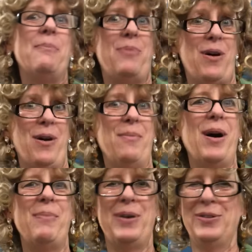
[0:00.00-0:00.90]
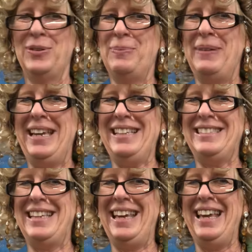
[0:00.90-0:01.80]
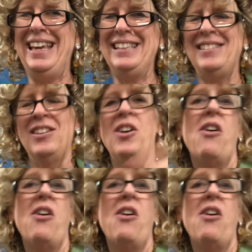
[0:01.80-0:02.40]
Buy my puzzle pieces.